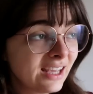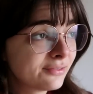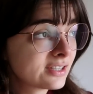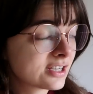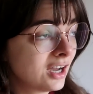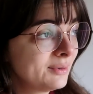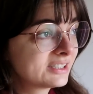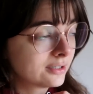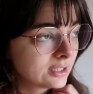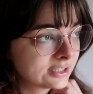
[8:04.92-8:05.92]
If the time it
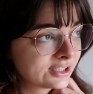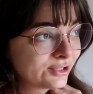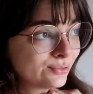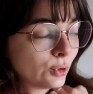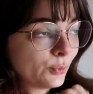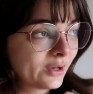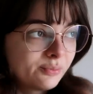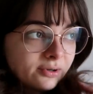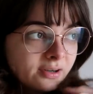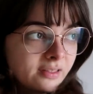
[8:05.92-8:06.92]
took us to
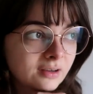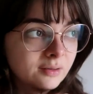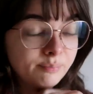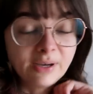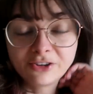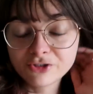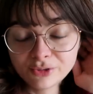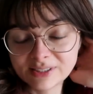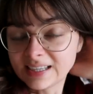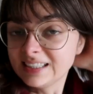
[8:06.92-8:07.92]
wallpaper the bedroom
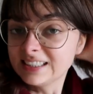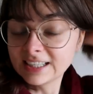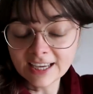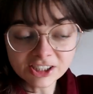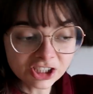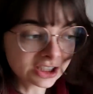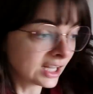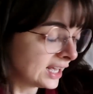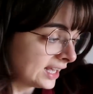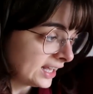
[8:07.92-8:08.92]
is any
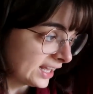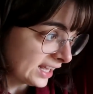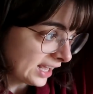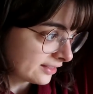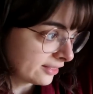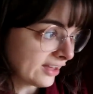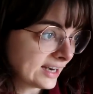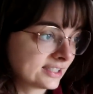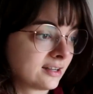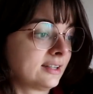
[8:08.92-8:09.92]
indication, then
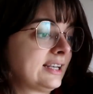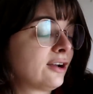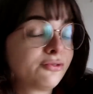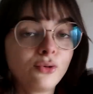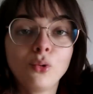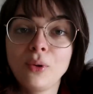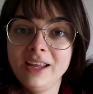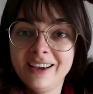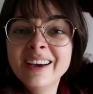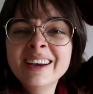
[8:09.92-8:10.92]
that is gonna take a full week.